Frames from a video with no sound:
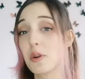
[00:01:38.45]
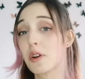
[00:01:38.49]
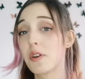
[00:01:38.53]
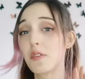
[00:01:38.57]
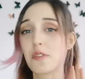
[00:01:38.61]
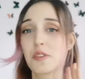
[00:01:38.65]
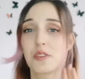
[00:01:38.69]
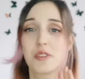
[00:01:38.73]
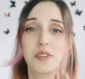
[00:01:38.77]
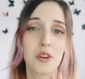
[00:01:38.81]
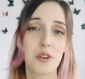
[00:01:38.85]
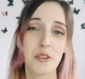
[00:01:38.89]
or
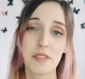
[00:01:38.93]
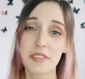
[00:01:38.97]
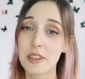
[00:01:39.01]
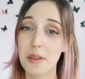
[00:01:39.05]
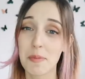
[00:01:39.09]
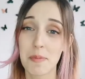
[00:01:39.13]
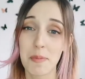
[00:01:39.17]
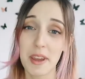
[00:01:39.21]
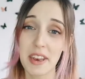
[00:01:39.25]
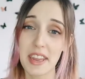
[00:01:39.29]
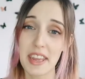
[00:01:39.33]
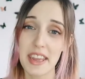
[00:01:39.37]
if you know
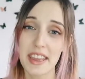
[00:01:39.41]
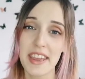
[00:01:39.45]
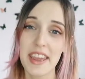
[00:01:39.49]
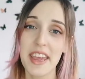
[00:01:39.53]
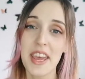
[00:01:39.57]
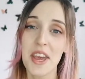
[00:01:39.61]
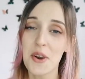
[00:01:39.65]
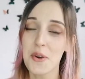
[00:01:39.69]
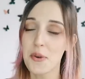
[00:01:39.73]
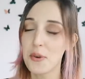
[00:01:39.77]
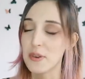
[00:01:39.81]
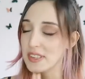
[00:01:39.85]
somebody
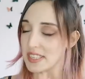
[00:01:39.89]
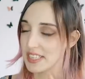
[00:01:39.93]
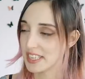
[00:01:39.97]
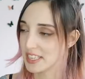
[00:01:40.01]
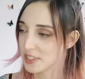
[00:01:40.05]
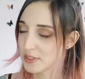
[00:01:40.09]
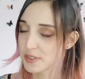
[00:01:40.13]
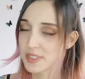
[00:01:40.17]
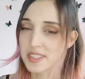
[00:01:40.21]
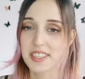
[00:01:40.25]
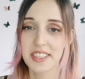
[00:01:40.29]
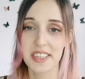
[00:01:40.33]
who is
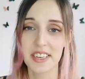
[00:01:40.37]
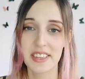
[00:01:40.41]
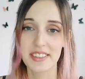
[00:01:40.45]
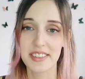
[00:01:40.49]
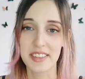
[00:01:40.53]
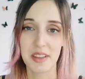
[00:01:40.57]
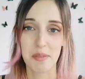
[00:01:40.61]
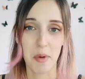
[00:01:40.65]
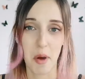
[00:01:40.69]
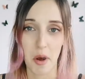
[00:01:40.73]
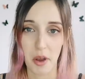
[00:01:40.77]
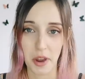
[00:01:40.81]
interested in
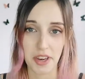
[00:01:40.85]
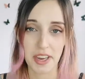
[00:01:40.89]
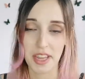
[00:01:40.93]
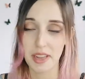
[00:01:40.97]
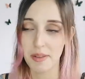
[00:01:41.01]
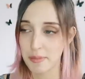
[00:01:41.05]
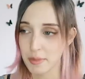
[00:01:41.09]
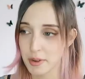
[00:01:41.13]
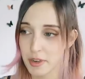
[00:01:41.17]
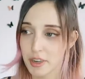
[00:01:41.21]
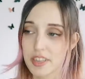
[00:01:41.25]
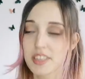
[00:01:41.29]
some art
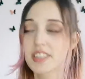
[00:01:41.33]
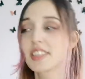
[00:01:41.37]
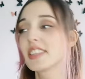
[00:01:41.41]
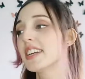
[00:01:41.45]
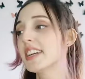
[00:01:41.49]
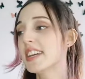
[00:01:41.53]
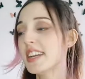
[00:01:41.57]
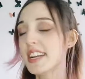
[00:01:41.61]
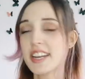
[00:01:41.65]
and merch,